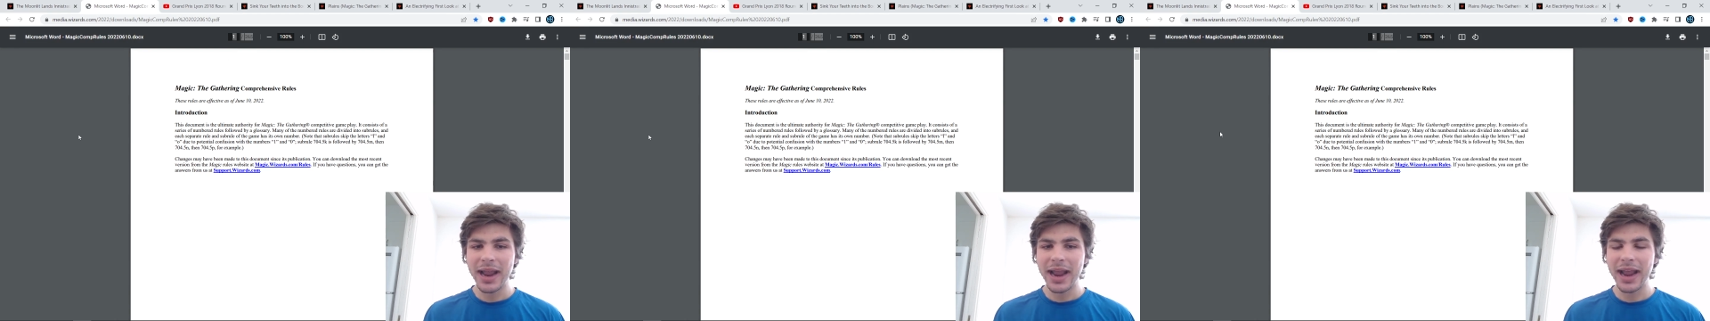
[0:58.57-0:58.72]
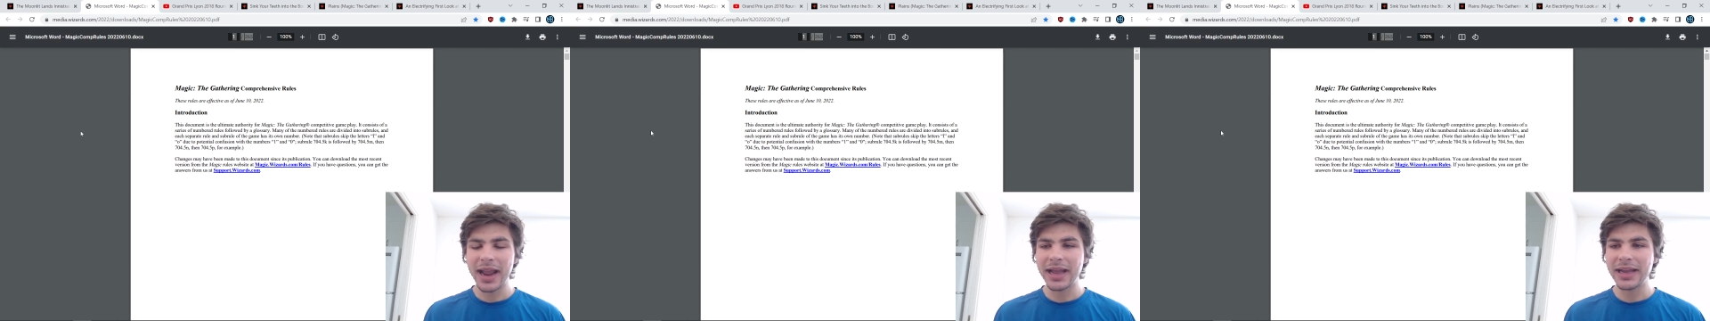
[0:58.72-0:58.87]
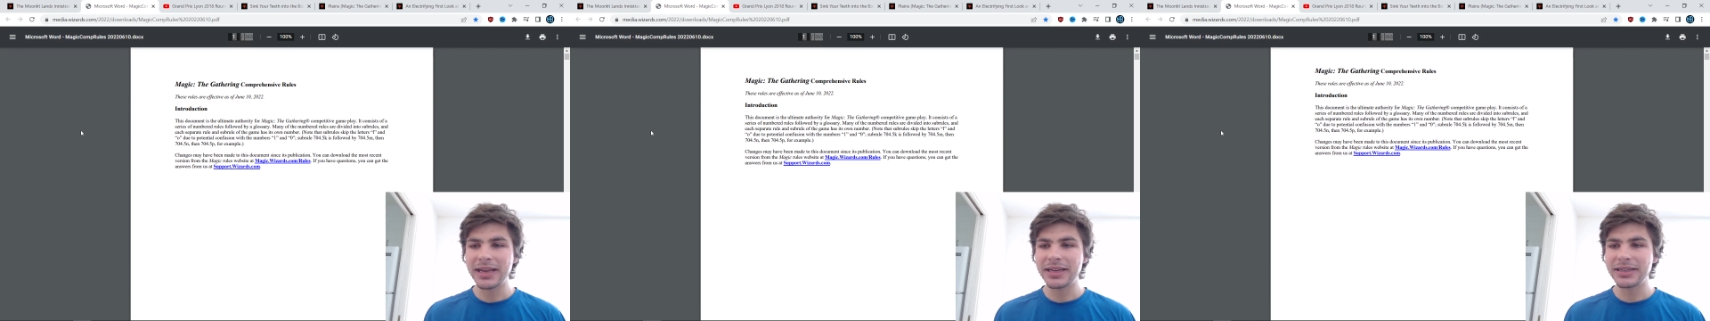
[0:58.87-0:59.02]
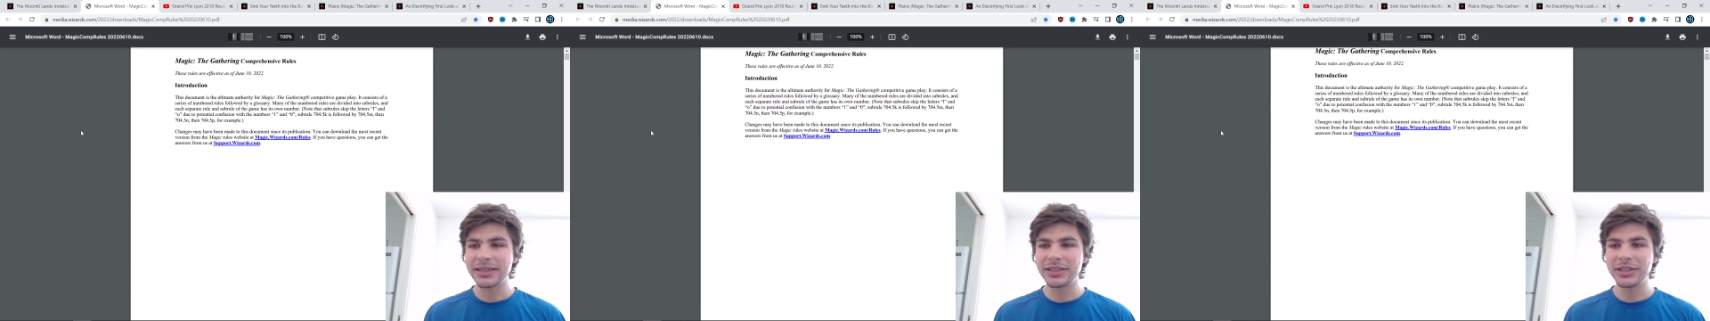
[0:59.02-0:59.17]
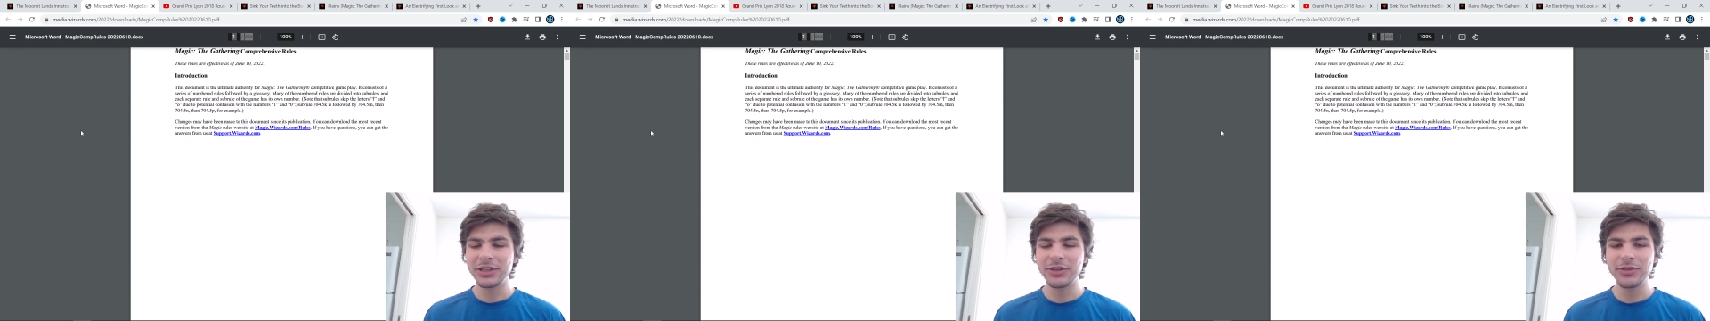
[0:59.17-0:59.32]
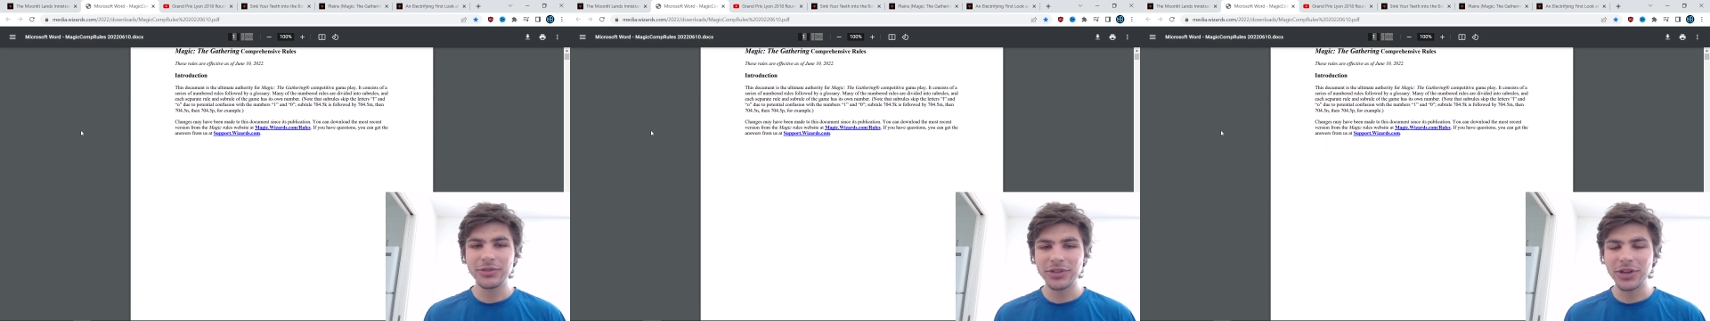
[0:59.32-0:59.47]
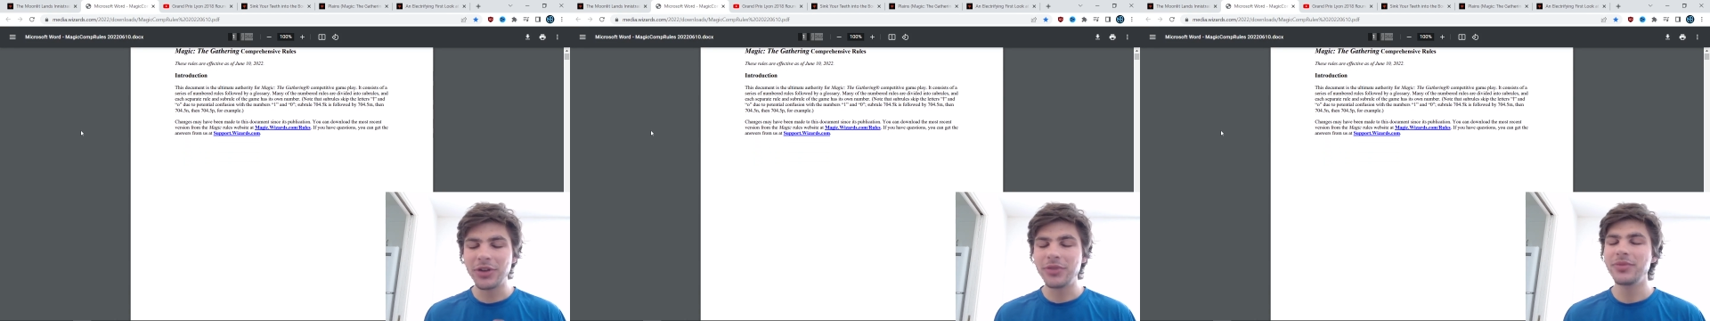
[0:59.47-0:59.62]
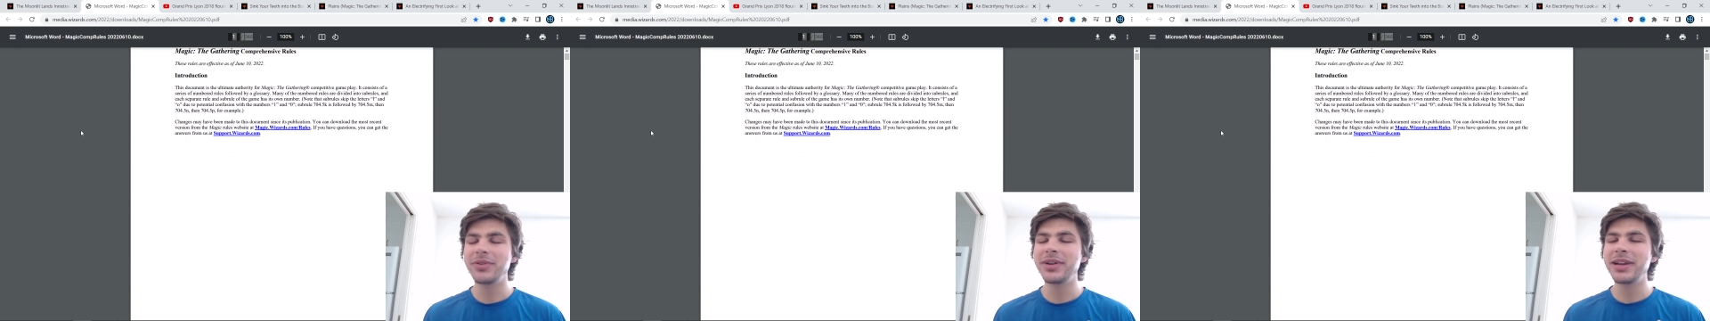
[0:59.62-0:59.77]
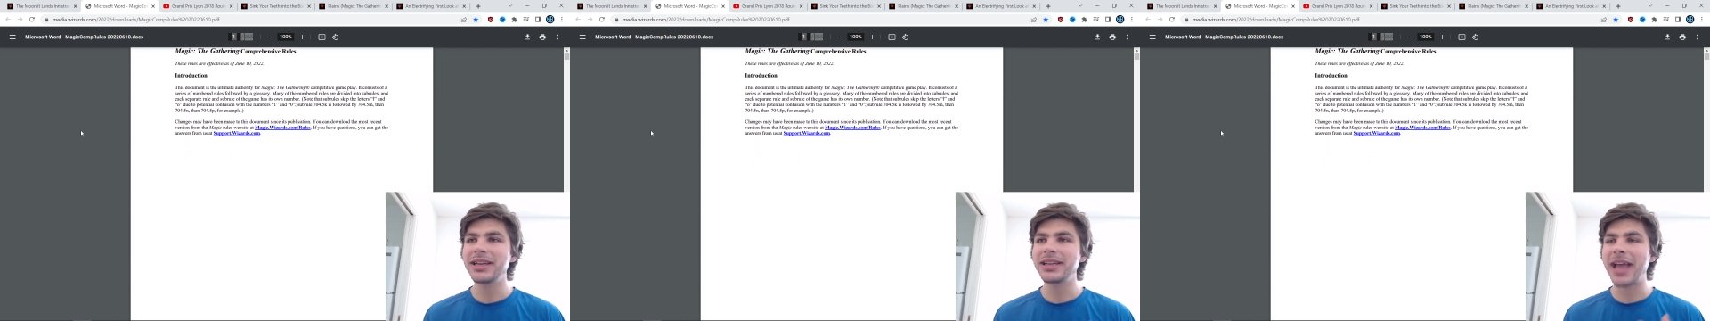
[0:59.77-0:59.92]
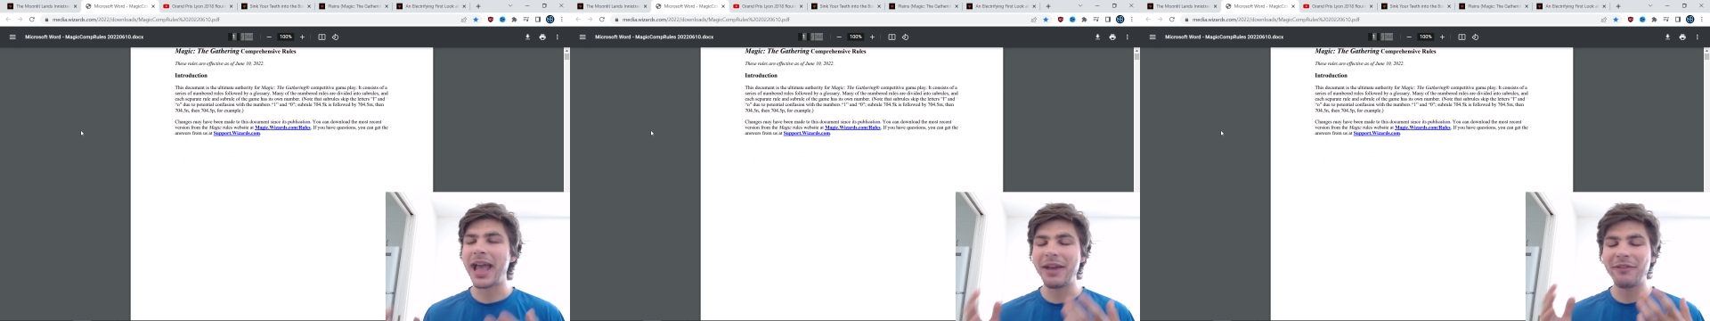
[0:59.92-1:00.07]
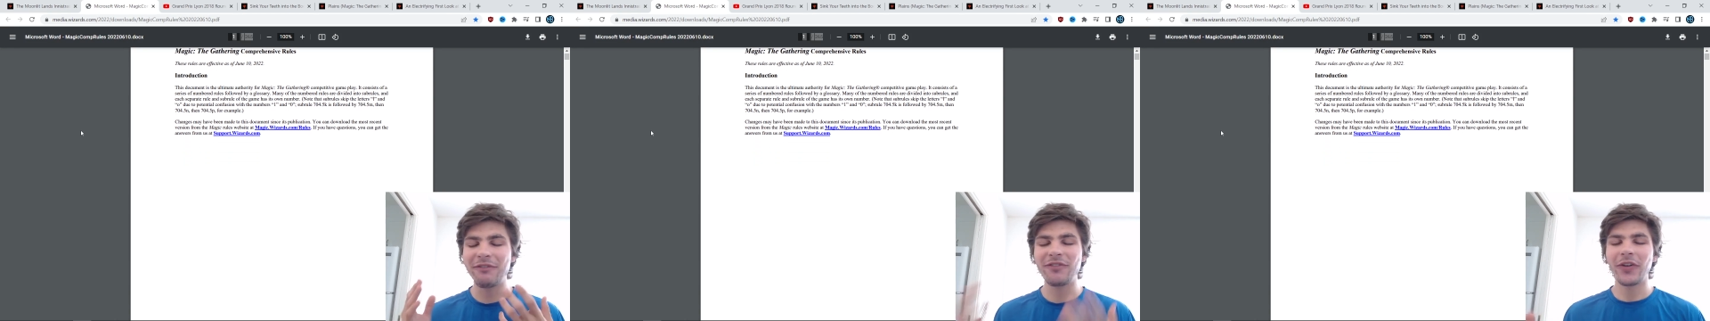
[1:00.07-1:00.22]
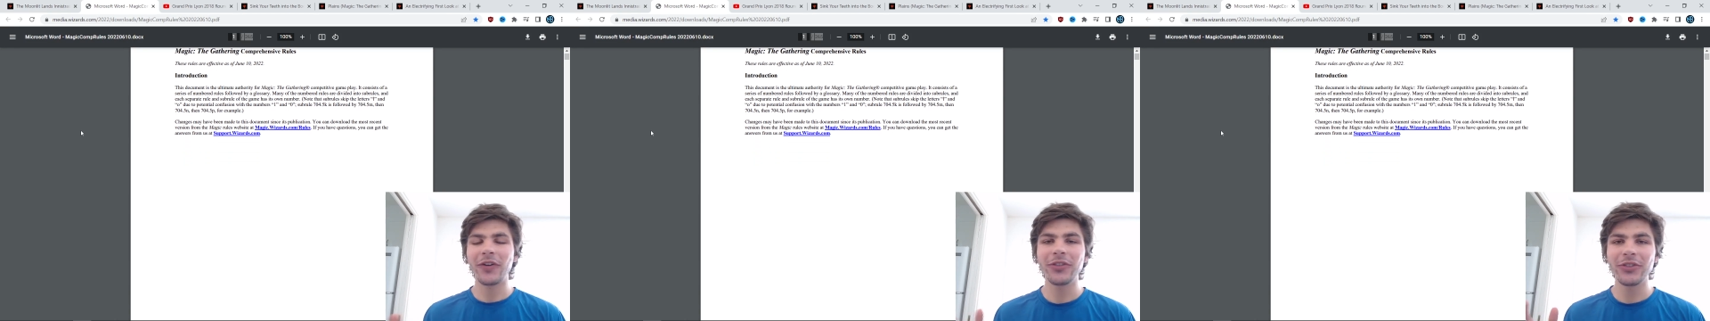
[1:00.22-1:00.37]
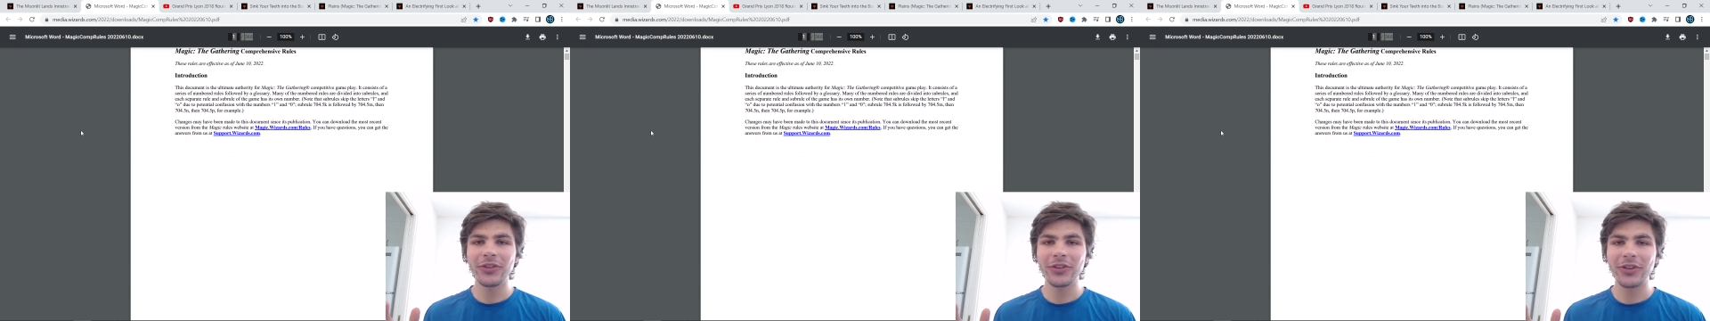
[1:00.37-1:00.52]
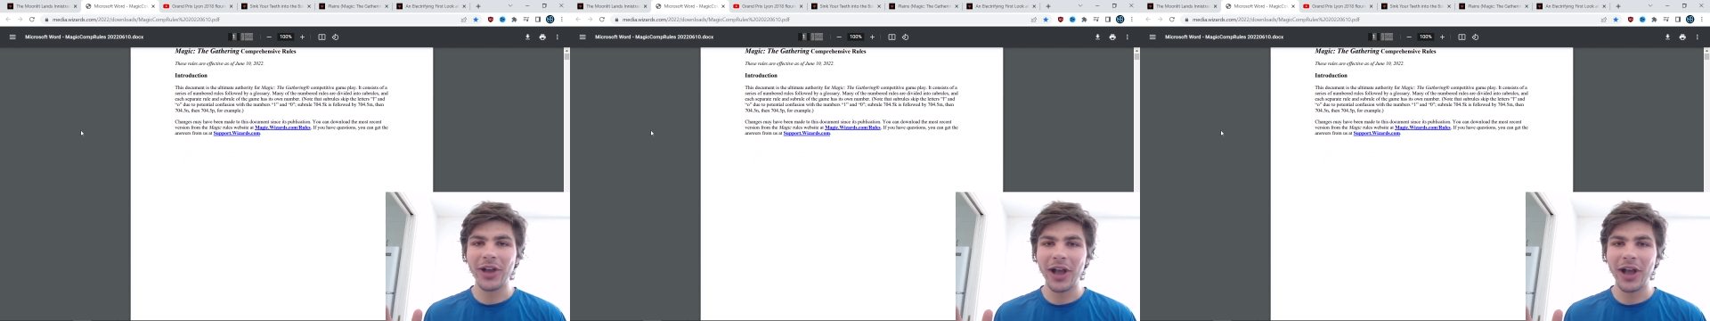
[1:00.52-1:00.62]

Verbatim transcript: and you don't need to further